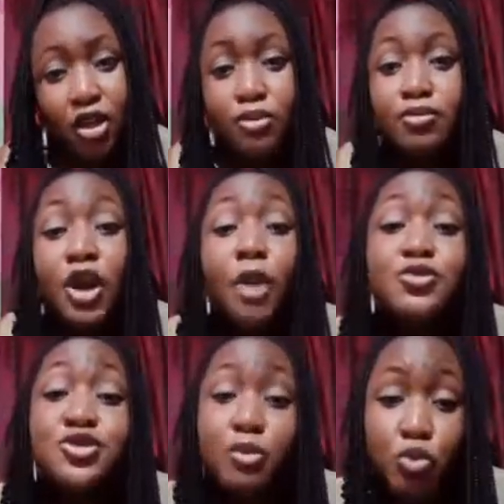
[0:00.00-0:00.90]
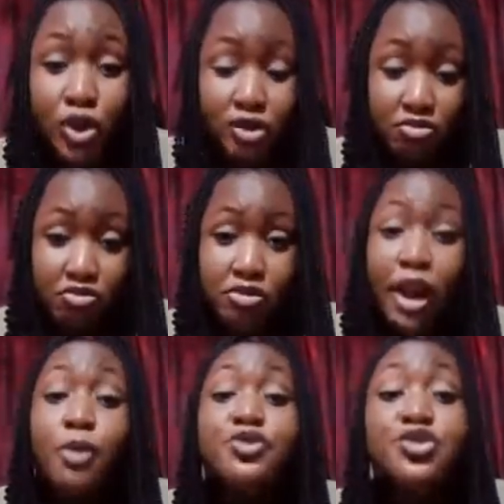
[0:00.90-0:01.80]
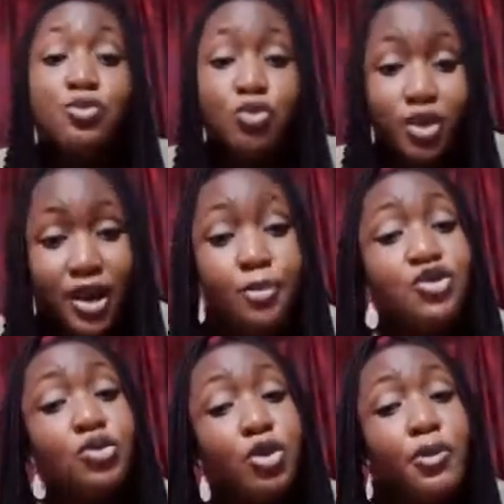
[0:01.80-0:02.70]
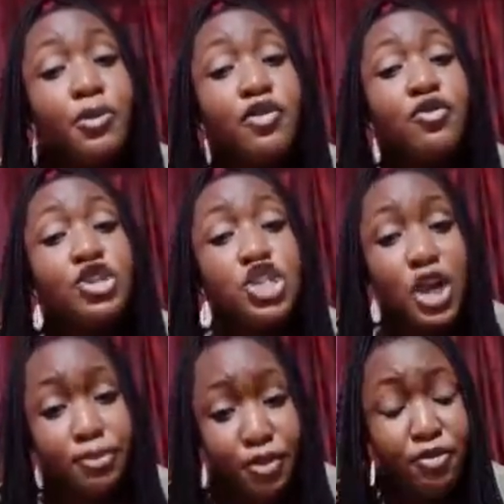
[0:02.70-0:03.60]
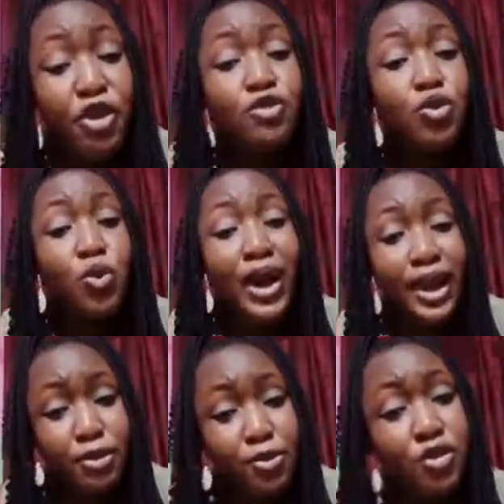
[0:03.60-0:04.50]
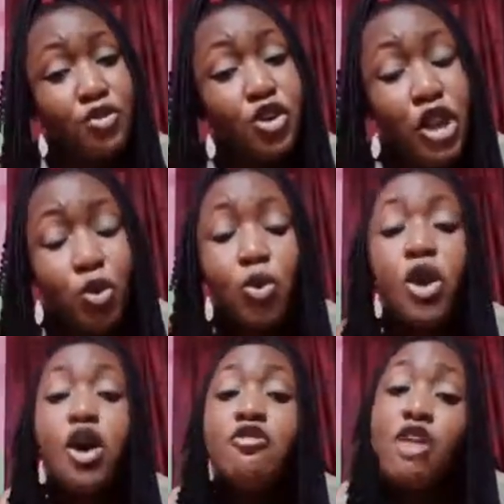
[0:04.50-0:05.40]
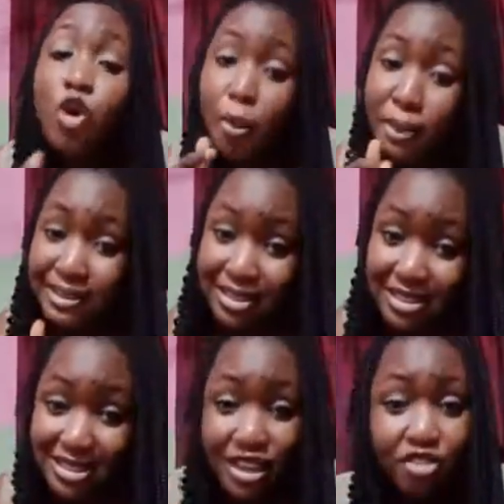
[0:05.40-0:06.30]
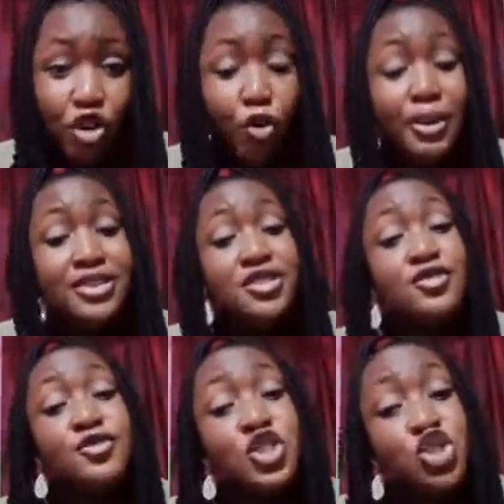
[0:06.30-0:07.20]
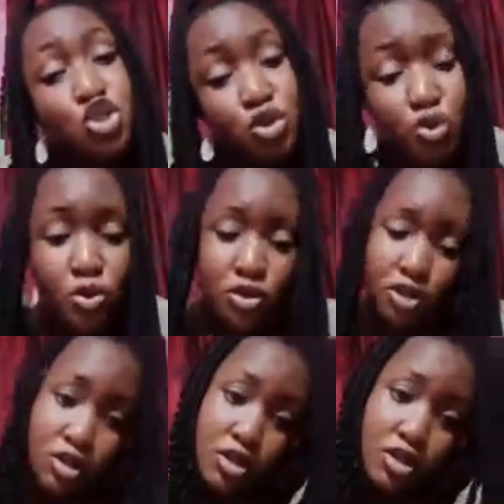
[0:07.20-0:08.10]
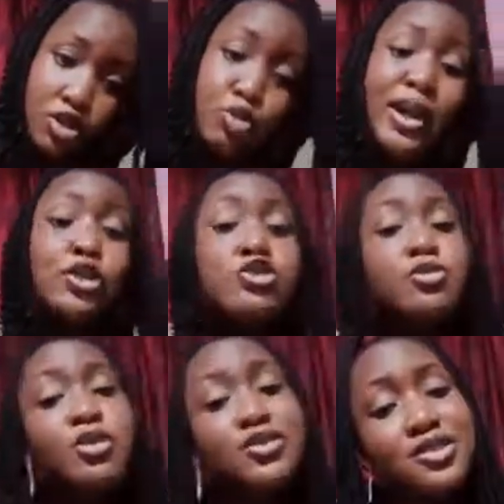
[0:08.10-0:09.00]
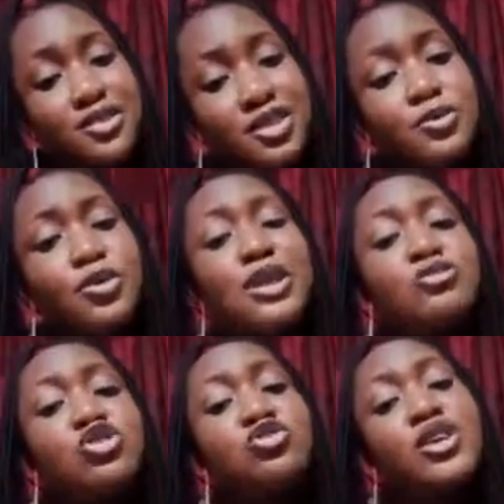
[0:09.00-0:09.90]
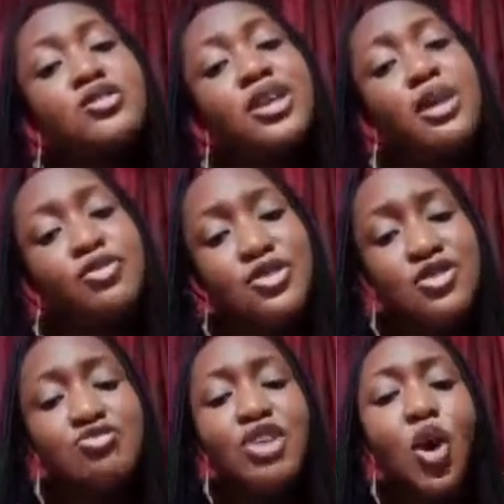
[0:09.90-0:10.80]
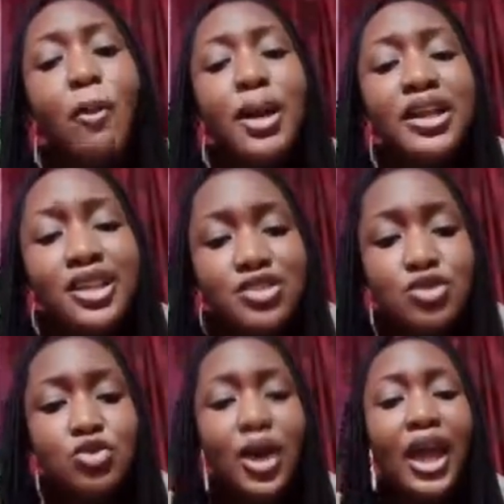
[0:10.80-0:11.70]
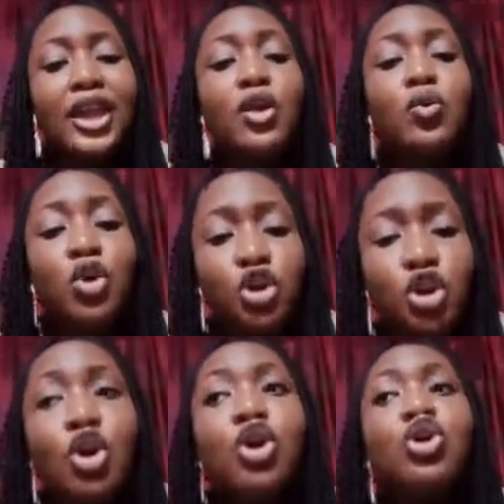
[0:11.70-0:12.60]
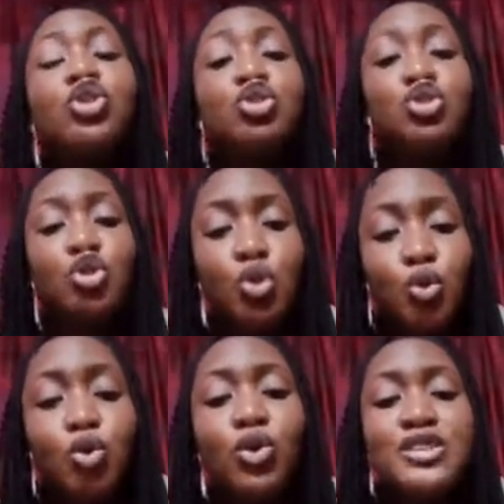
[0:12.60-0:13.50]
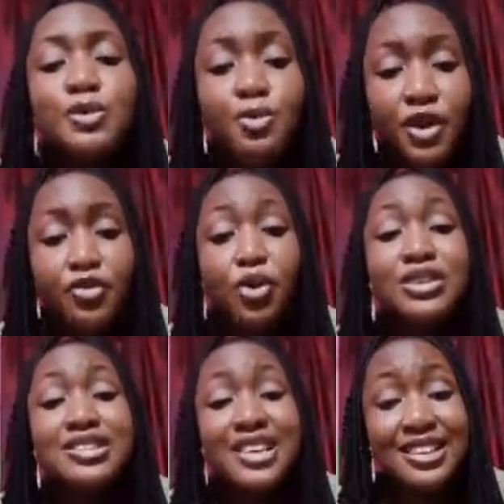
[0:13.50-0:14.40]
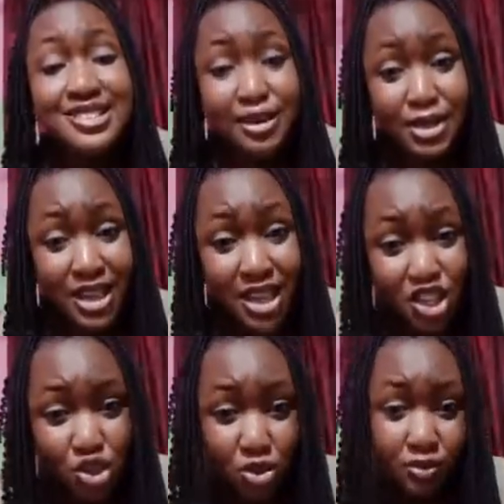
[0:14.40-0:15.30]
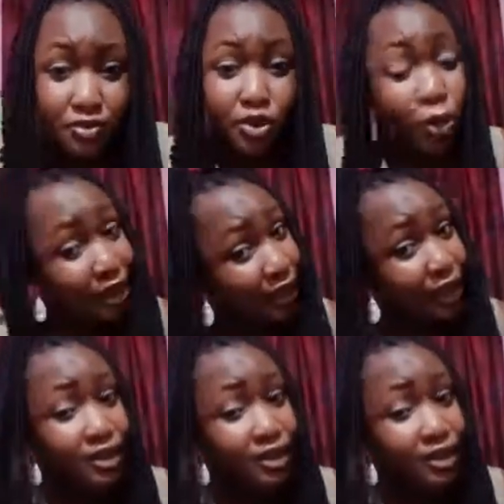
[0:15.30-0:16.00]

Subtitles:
help someone preparing for JAMB, preparing for WAEC, preparing for NECO. Recommend this link, recommend this video. You might know some of these things, but I'm just trying to lay emphasis. Recommend it to anyone you know who is preparing for this examination. Okay,